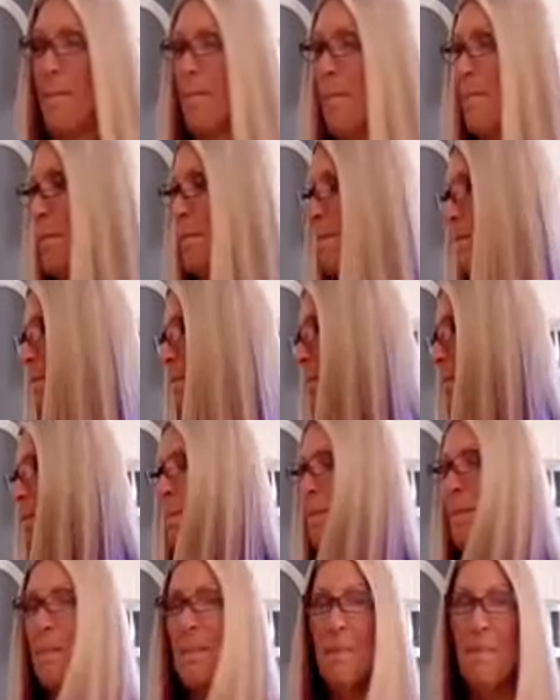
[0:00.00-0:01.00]

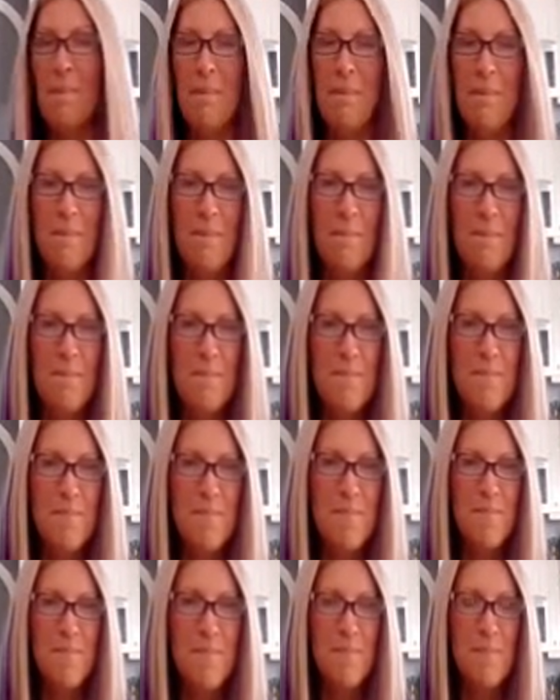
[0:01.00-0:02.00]

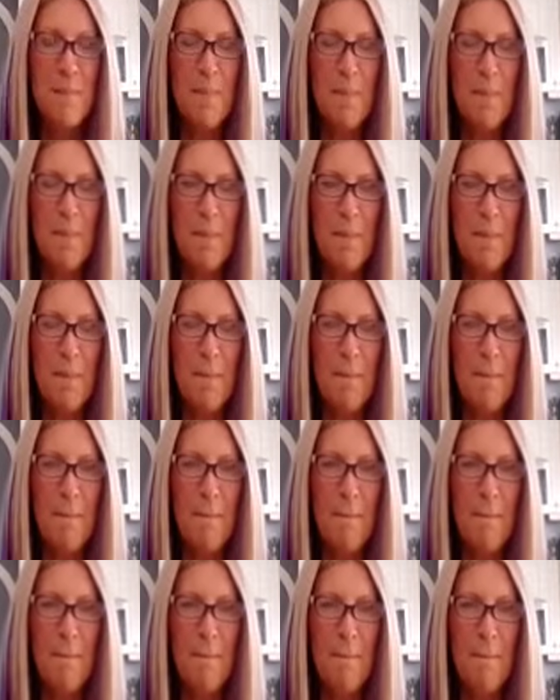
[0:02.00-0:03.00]

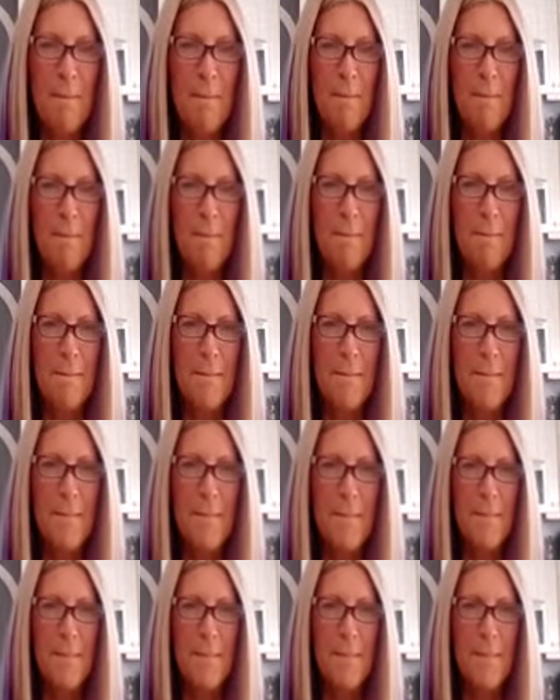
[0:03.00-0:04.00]

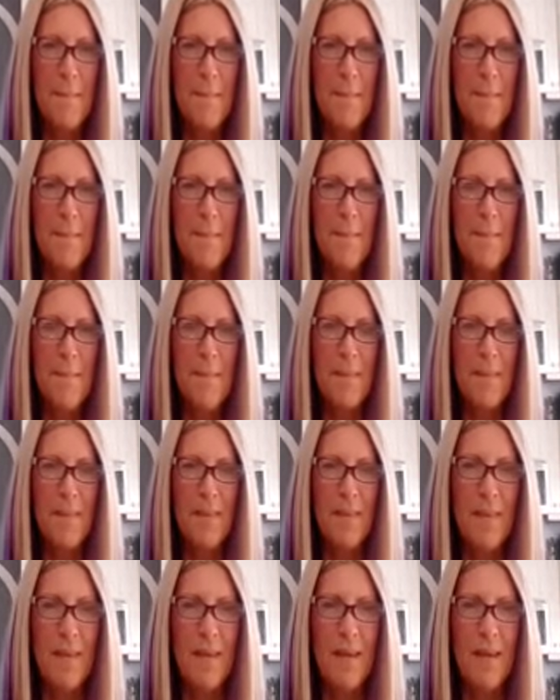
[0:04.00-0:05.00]

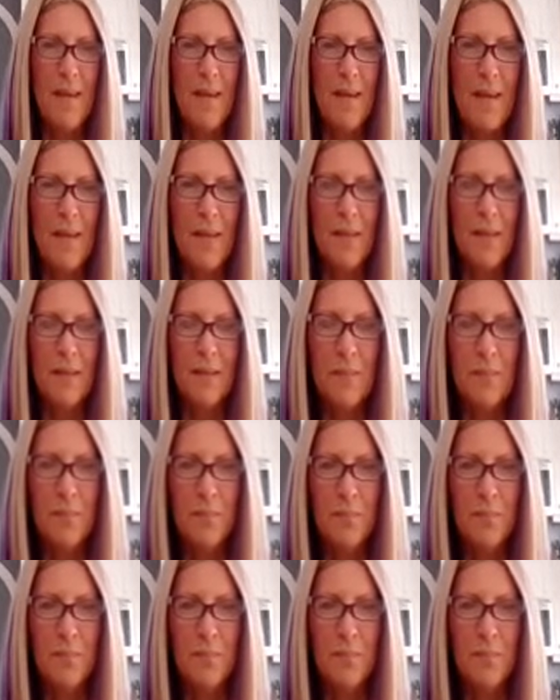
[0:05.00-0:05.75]
(not speaking)